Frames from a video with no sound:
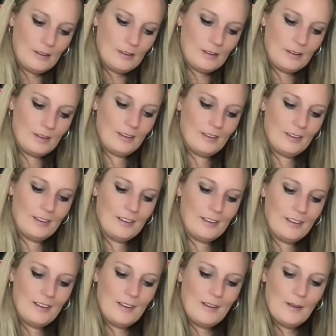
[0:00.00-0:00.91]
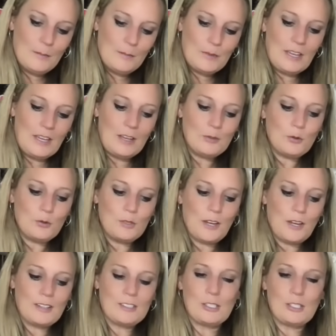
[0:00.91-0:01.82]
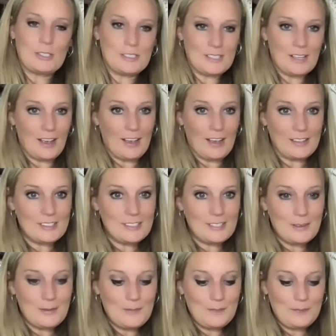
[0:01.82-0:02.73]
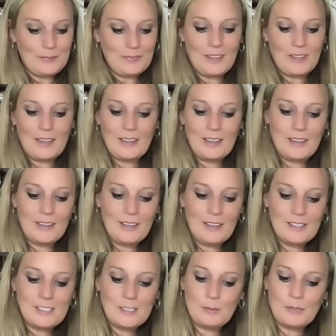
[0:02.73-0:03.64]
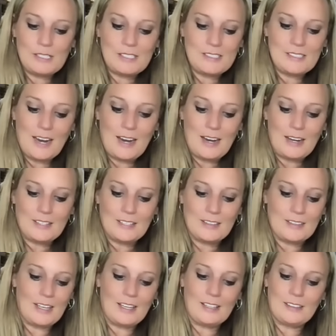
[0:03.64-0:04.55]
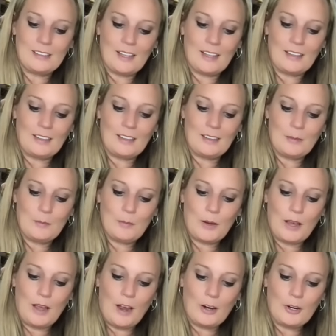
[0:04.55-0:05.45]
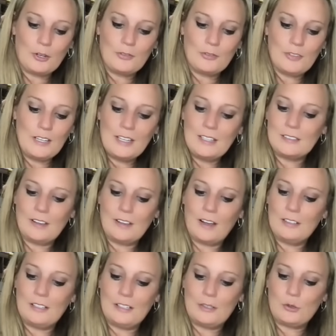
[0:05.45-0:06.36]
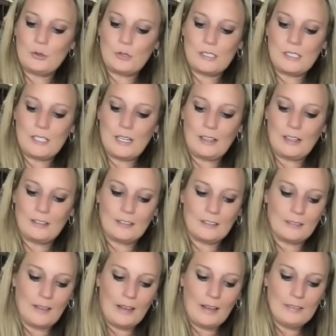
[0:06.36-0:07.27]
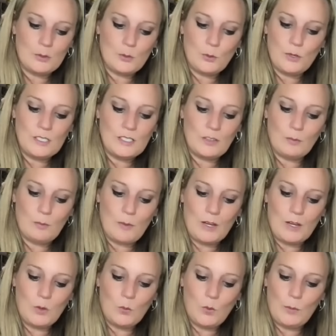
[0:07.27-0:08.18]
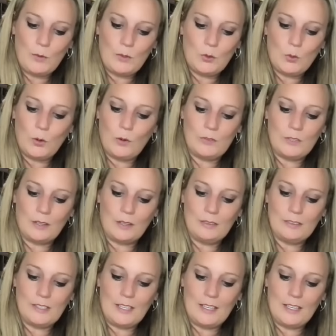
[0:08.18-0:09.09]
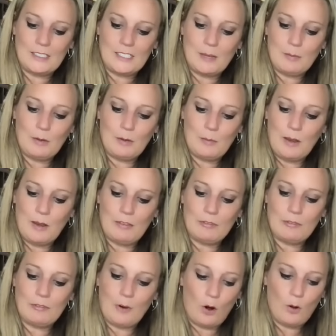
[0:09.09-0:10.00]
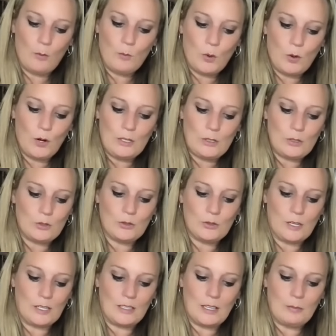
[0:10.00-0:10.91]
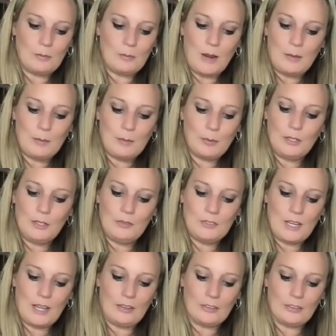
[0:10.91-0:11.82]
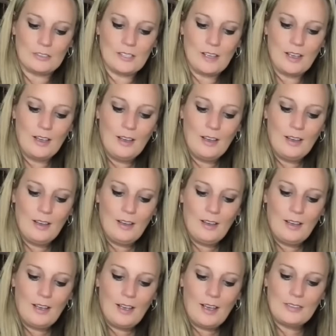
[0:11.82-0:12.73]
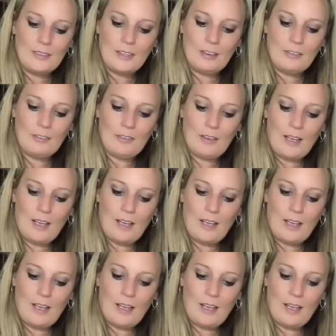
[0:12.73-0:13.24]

1909. The introduction says, "It's a mistake to think that biography is uninteresting. The life stories of men and women who have done things can be made far more interesting than make-believe tales, and they have